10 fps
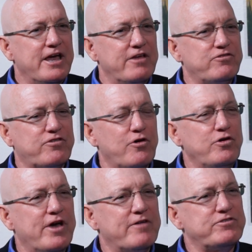And so
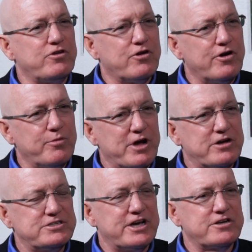you have to learn
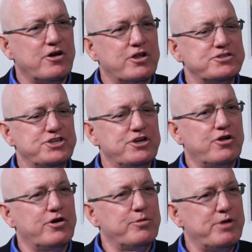about technology,
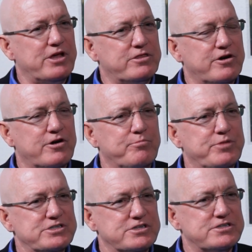learn about their
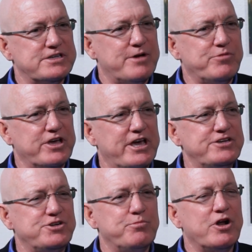business
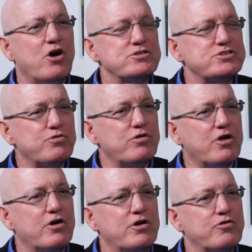application, but also
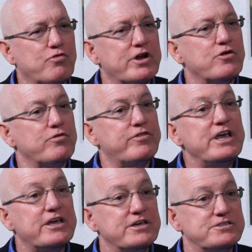learn critical
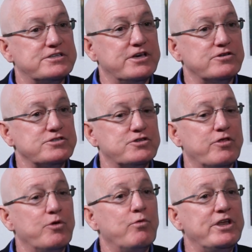thinking skills so
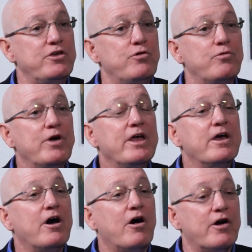that when you
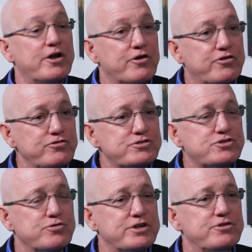are introduced
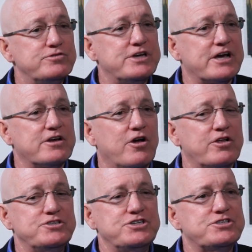to a new
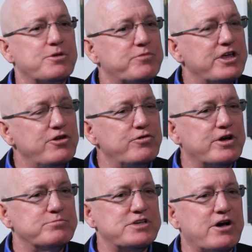technology, something new
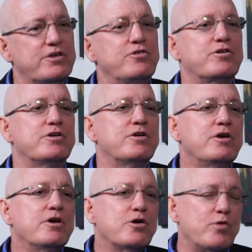comes out, you can
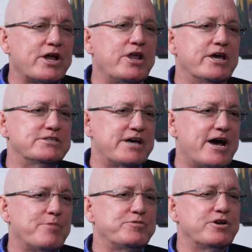quickly
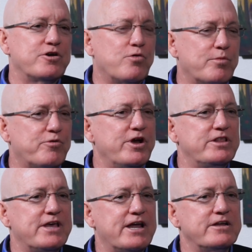adapt and
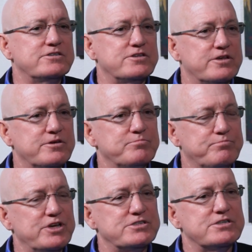incorporate that into the
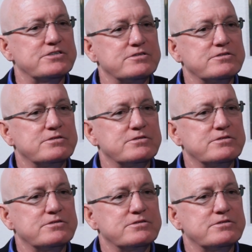business.